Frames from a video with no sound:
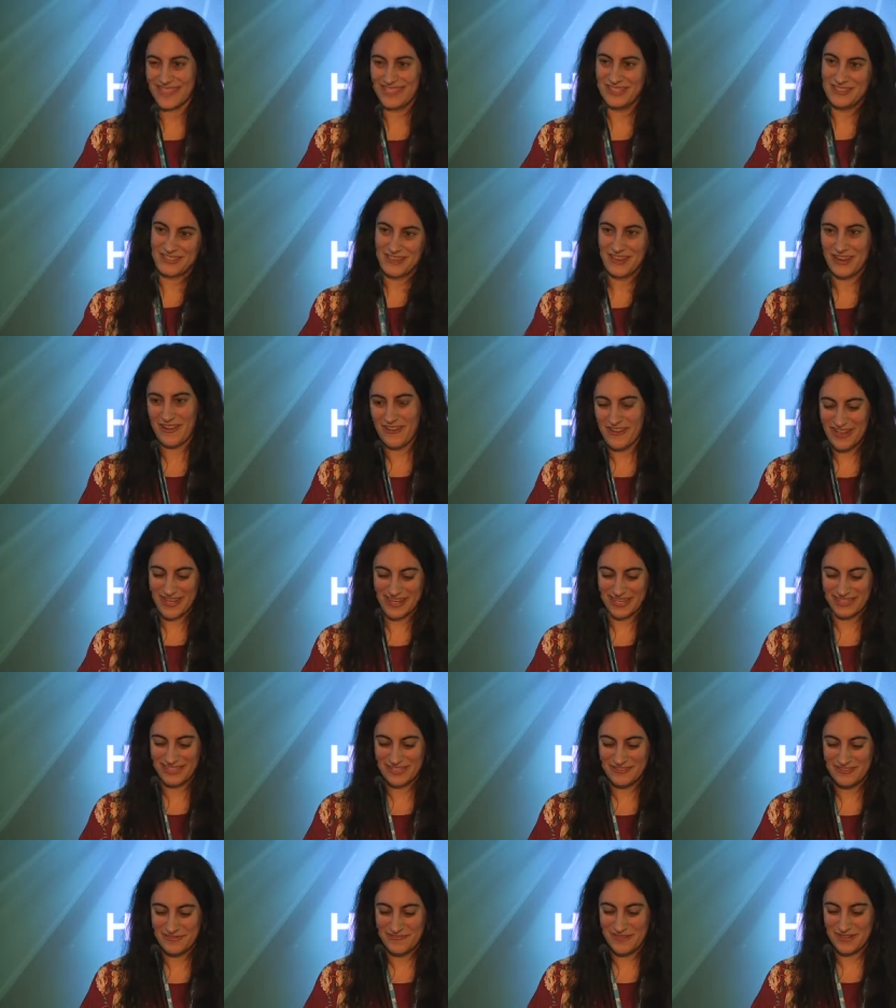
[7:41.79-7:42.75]
So I go and I
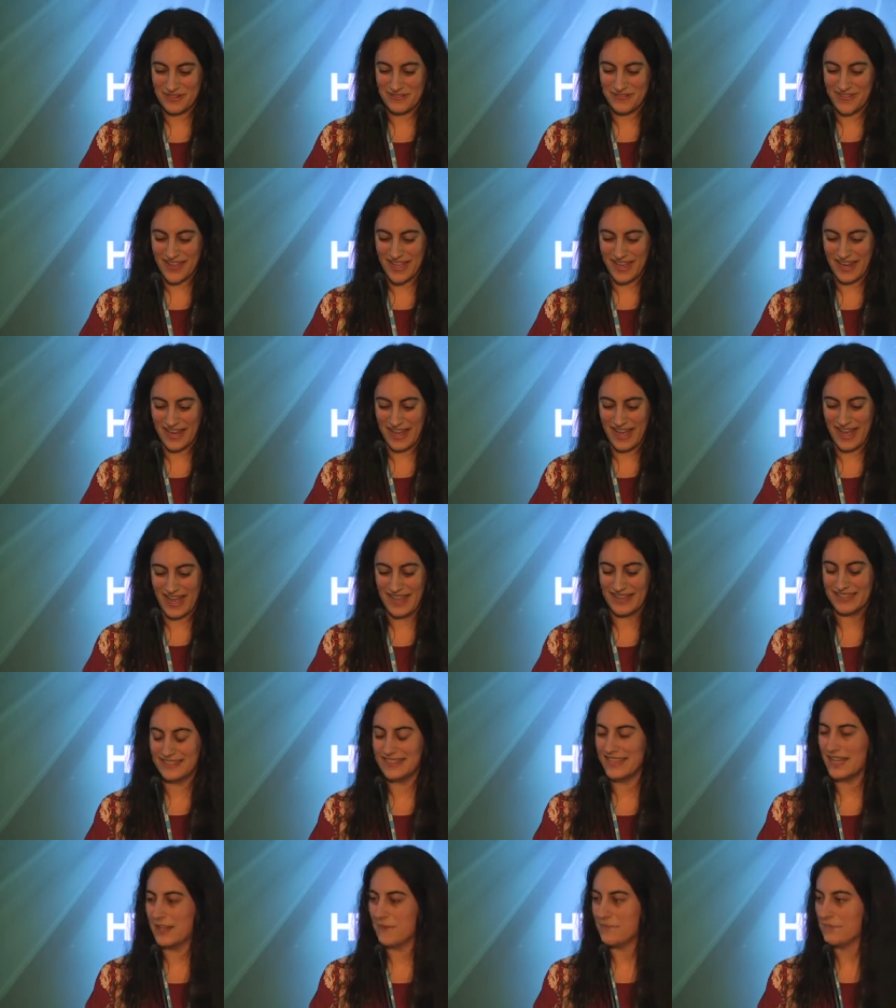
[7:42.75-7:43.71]
do a bit of that.
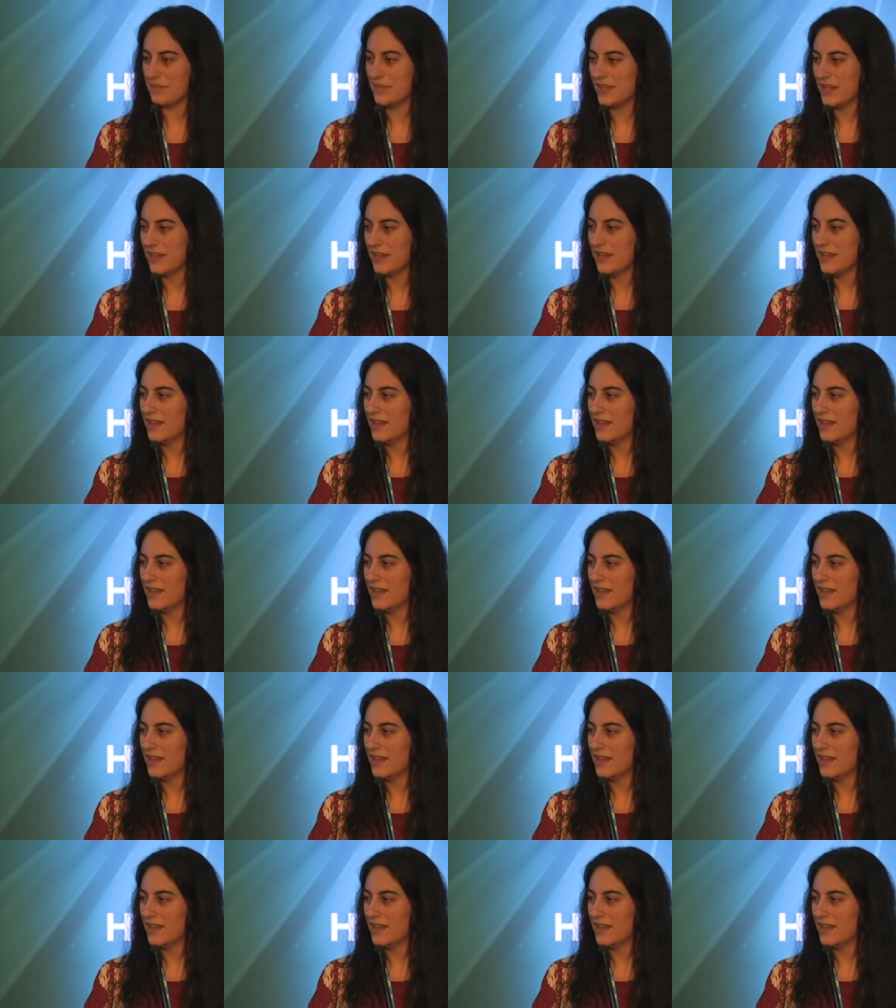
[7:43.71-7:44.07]
And